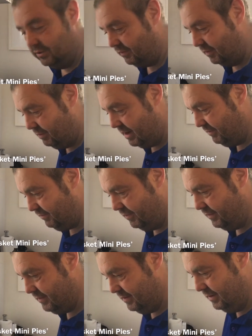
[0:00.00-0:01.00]
for the wife.
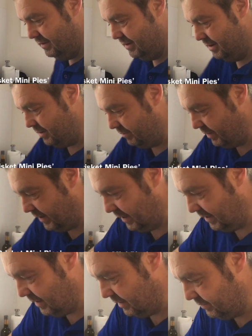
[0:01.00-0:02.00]

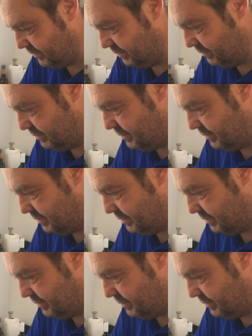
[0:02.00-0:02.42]
Alrighty, that'll do.